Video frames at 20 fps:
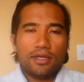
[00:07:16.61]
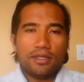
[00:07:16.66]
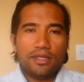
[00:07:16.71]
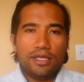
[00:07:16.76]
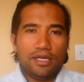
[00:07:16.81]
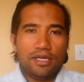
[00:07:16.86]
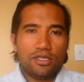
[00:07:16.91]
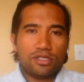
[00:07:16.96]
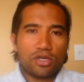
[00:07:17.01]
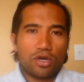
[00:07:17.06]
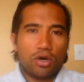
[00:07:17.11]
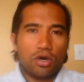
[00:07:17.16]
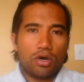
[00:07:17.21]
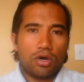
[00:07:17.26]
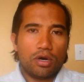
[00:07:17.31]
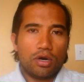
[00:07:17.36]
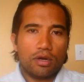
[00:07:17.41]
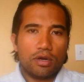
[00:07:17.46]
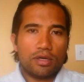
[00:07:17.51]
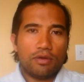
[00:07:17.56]
These
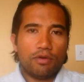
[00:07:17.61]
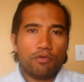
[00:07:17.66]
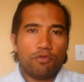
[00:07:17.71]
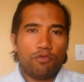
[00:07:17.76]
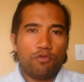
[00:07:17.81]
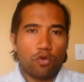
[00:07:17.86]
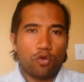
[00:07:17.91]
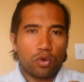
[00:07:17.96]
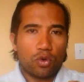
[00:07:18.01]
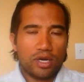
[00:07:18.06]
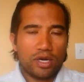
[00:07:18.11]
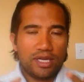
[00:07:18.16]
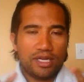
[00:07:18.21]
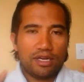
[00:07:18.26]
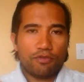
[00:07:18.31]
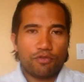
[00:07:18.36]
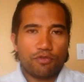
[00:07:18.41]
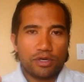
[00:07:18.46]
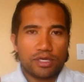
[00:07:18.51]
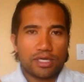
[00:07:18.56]
are 40
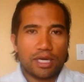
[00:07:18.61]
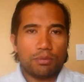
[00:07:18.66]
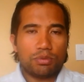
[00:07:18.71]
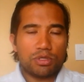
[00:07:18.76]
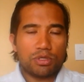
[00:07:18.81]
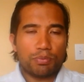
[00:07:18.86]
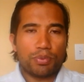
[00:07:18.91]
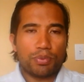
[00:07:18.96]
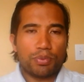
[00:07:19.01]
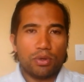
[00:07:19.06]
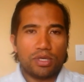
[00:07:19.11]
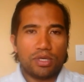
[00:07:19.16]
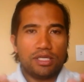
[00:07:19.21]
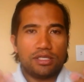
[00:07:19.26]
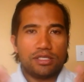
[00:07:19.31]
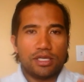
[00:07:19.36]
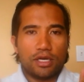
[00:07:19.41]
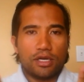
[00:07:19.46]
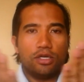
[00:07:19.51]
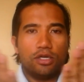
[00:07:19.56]
different types of
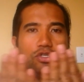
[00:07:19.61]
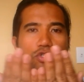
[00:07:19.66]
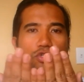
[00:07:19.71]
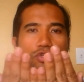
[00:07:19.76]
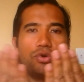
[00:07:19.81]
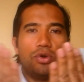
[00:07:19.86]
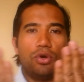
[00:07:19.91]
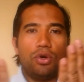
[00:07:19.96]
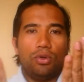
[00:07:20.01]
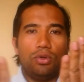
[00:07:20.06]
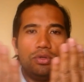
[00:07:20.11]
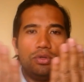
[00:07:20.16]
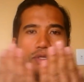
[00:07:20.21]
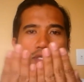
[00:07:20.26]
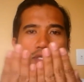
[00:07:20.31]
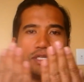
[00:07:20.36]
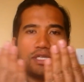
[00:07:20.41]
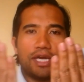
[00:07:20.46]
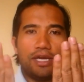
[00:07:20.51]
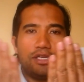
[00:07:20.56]
proteins that control
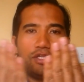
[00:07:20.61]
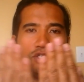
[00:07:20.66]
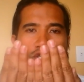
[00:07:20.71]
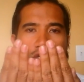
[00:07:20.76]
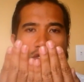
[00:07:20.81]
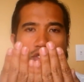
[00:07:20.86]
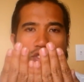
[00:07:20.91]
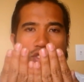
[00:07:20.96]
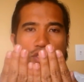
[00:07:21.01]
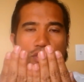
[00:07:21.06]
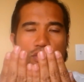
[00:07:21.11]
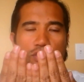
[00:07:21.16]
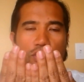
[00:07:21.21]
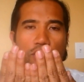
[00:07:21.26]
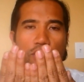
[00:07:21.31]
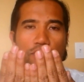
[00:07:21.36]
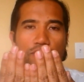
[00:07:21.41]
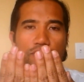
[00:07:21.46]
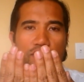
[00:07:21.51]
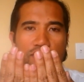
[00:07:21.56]
the tight junctions
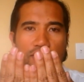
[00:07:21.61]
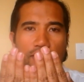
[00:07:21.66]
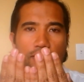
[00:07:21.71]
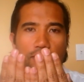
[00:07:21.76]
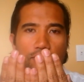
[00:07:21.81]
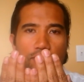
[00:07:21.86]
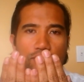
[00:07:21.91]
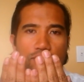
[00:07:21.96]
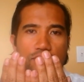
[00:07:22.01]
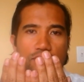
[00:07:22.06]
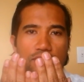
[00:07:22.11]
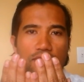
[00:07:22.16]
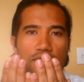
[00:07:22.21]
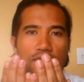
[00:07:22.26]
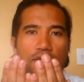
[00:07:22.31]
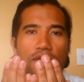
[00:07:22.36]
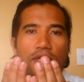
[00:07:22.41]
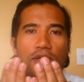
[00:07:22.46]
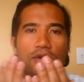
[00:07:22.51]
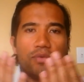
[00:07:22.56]
of the cells.
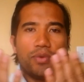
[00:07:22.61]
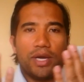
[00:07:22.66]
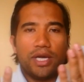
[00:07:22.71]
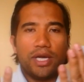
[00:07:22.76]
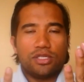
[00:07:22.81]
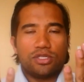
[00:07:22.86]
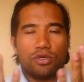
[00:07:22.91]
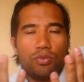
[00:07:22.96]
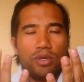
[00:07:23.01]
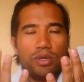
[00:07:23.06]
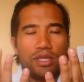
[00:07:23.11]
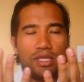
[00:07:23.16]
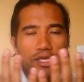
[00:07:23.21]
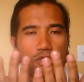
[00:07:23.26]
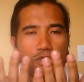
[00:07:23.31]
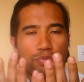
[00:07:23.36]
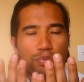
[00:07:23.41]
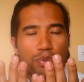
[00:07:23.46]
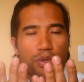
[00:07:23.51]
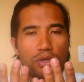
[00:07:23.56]
Right? So when
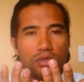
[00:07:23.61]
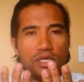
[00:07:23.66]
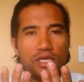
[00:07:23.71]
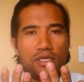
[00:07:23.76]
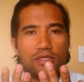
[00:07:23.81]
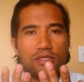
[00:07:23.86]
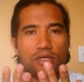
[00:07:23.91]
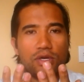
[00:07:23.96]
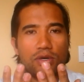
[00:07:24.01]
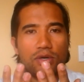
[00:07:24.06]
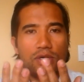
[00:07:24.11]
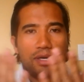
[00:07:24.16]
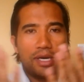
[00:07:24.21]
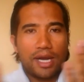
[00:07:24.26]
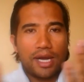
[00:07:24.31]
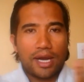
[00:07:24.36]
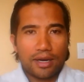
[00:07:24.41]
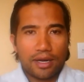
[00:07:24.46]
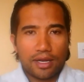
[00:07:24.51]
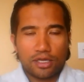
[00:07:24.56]
these proteins are
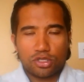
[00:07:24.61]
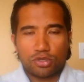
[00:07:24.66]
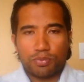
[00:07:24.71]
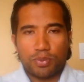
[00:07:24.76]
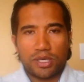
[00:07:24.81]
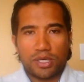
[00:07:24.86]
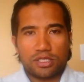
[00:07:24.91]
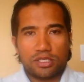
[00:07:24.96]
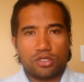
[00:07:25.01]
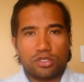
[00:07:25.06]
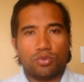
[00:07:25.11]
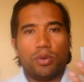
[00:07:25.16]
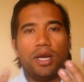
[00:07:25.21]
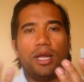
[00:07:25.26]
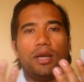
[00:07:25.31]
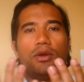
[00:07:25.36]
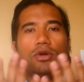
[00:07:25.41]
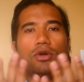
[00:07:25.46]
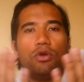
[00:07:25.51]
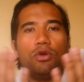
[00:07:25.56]
not expressed as
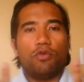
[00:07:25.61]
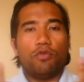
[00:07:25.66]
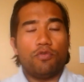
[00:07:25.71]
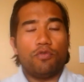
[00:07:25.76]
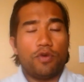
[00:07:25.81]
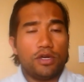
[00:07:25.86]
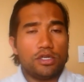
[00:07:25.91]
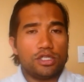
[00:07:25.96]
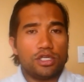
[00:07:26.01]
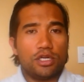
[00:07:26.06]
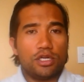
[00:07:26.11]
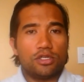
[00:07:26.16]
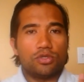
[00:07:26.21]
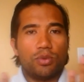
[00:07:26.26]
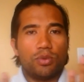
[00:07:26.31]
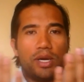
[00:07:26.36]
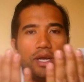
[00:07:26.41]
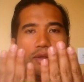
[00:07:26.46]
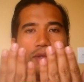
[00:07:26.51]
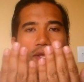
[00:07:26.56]
well or don't function as
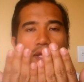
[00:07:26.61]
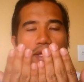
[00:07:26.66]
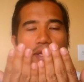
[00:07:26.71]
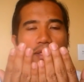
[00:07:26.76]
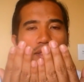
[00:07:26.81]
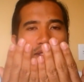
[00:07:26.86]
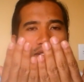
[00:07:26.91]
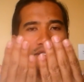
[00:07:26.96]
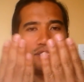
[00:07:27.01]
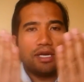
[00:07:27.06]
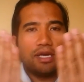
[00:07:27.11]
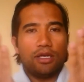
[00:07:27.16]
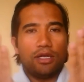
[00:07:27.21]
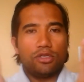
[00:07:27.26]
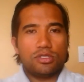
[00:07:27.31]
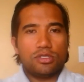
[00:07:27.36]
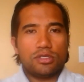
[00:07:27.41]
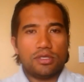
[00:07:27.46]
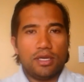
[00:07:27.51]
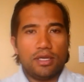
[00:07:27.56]
well, the
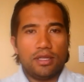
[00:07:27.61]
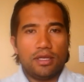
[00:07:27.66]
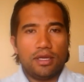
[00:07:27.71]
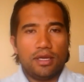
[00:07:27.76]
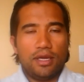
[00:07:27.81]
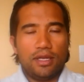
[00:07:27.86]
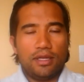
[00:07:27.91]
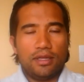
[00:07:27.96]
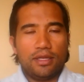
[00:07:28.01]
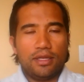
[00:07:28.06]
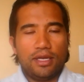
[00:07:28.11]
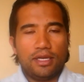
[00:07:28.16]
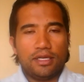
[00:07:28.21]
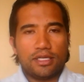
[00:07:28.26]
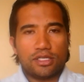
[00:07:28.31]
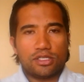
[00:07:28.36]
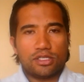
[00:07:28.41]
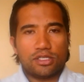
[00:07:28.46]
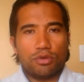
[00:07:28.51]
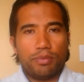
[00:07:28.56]
cells in the
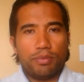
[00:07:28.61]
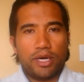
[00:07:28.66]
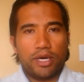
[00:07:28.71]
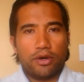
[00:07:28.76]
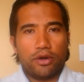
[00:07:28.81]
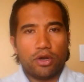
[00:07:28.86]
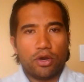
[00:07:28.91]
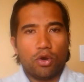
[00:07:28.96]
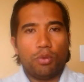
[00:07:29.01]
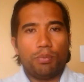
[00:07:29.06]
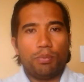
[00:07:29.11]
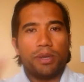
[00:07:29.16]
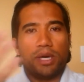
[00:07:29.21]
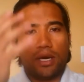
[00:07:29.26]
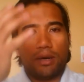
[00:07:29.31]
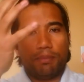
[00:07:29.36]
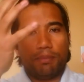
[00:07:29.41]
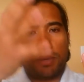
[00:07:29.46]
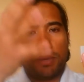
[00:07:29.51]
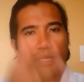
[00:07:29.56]
intestinal barrier open
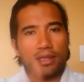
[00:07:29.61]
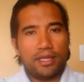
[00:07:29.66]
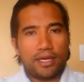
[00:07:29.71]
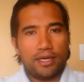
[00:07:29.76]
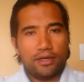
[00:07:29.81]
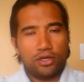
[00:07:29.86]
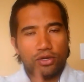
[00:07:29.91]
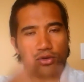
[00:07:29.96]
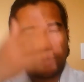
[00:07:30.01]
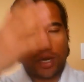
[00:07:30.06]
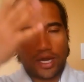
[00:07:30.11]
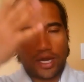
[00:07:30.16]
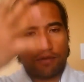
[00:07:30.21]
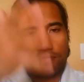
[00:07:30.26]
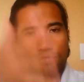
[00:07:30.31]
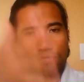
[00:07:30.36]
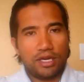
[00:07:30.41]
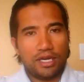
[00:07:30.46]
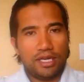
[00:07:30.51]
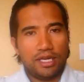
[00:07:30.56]
up, and there you
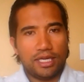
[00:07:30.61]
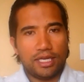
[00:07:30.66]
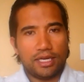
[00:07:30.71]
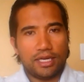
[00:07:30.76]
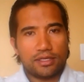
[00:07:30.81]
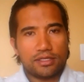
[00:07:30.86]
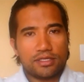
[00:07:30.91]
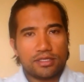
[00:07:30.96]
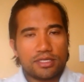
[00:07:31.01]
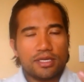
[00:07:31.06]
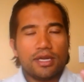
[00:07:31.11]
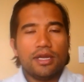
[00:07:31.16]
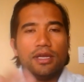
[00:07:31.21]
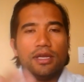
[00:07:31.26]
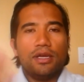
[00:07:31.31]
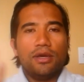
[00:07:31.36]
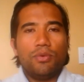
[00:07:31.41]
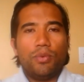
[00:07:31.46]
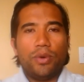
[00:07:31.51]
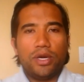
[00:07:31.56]
have the
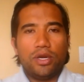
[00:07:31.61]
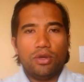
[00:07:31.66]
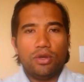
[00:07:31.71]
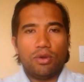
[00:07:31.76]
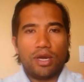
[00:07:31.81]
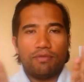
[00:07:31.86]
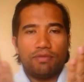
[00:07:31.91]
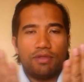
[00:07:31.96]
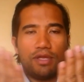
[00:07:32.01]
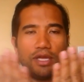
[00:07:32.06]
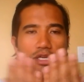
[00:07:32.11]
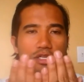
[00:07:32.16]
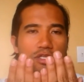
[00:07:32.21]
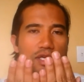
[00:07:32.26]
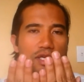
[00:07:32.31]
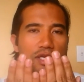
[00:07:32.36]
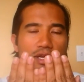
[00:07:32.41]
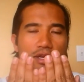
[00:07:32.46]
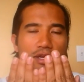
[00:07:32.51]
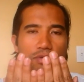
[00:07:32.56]
leakiness. When you have the
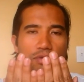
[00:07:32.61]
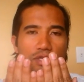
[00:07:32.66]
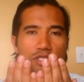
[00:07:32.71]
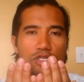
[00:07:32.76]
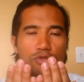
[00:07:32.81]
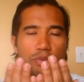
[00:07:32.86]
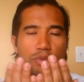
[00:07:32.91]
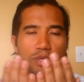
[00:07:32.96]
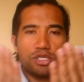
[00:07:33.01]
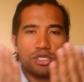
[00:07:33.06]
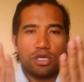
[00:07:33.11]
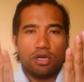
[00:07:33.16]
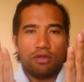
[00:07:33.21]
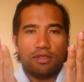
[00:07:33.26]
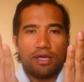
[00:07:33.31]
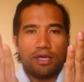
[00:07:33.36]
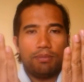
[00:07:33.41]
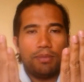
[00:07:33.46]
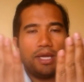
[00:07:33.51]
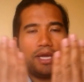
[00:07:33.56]
increased expression
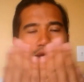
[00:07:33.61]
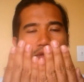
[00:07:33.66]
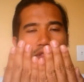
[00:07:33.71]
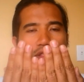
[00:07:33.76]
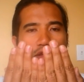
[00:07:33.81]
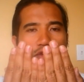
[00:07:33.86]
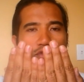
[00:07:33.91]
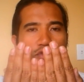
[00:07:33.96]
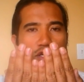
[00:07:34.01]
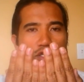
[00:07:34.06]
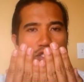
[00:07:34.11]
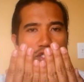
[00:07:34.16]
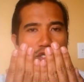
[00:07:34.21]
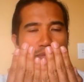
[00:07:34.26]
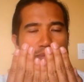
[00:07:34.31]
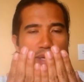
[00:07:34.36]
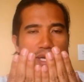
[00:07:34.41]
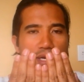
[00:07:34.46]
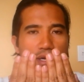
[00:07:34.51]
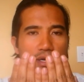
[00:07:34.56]
of them, they
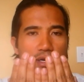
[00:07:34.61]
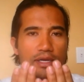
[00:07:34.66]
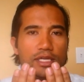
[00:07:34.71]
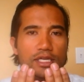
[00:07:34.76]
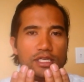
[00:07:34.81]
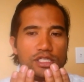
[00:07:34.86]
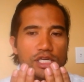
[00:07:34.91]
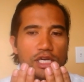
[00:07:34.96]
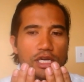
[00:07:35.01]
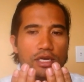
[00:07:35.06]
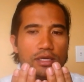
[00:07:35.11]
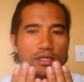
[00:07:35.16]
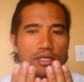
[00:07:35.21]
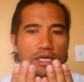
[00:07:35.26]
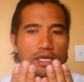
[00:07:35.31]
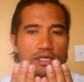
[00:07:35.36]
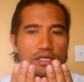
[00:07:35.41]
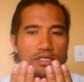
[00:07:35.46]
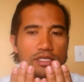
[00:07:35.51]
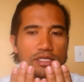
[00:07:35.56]
function better, and they
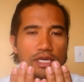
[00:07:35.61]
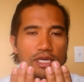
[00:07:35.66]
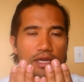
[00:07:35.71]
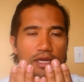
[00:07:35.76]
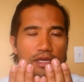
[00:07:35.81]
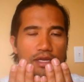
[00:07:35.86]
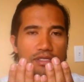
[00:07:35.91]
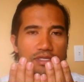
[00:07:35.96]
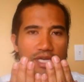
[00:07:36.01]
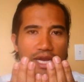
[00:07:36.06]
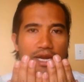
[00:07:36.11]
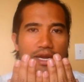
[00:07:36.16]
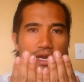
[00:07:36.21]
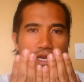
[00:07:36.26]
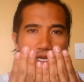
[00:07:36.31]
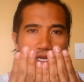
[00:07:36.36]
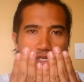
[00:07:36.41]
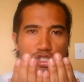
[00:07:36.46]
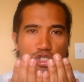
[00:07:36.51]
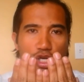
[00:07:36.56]
stay
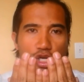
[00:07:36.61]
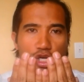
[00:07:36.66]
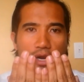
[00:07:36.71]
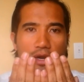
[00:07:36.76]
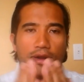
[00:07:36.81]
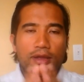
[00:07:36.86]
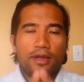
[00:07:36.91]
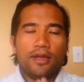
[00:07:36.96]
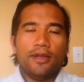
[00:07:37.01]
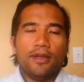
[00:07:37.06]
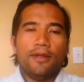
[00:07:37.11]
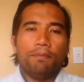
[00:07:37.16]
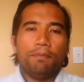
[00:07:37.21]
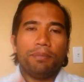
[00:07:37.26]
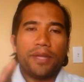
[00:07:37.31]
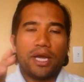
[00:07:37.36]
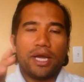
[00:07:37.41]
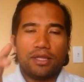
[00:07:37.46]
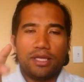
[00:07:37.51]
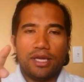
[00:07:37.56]
tight and shut.
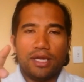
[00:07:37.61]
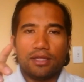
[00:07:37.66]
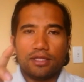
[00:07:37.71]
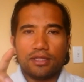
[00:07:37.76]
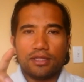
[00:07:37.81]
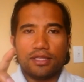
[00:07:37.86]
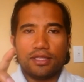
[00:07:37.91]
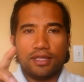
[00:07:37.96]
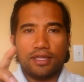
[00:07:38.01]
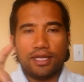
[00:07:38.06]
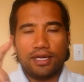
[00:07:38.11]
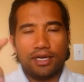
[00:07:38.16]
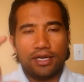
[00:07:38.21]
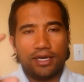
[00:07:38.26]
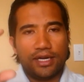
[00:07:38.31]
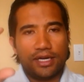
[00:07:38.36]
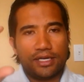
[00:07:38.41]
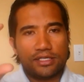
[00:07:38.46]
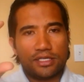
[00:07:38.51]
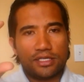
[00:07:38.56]
Now, the other thing that
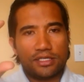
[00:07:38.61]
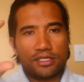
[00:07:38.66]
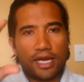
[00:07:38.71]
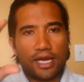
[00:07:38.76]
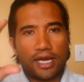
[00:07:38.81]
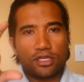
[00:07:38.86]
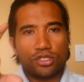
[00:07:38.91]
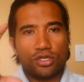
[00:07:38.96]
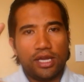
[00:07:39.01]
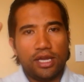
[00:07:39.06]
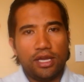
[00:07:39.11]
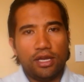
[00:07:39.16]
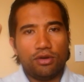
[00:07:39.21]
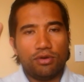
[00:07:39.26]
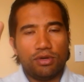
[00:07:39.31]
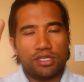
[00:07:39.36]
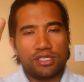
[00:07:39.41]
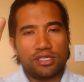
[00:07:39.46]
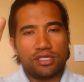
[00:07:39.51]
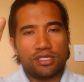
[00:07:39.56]
it does is it actually
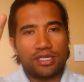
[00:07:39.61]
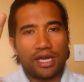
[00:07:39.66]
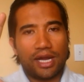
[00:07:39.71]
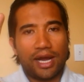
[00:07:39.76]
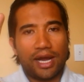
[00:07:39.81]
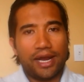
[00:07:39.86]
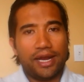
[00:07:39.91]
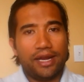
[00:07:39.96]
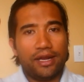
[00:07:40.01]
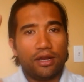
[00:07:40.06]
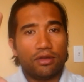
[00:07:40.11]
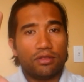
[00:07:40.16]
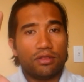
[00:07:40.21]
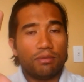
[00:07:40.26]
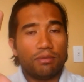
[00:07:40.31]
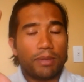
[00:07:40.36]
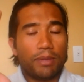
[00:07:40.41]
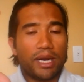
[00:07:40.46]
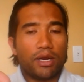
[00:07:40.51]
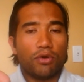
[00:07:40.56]
increases the height of
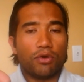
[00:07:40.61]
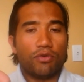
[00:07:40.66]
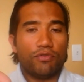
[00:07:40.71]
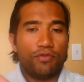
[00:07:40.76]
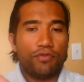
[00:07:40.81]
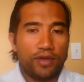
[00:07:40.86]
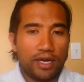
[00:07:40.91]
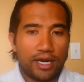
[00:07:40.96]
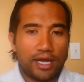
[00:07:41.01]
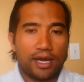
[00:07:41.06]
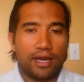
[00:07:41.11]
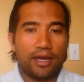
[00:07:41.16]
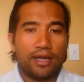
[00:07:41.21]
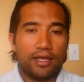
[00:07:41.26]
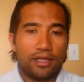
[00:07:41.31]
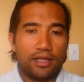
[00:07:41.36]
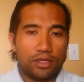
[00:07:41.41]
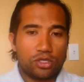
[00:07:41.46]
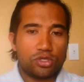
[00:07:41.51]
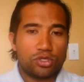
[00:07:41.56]
the
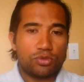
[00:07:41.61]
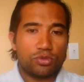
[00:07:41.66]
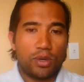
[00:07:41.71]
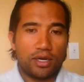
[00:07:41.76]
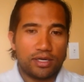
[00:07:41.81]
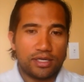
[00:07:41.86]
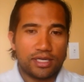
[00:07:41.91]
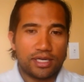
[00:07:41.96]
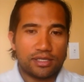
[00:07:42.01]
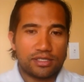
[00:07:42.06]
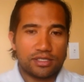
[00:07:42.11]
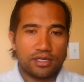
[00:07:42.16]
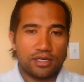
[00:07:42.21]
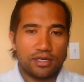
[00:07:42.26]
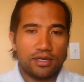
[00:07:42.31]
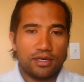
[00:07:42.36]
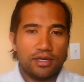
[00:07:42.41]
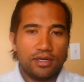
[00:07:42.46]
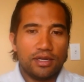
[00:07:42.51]
microvilli in the small intestine.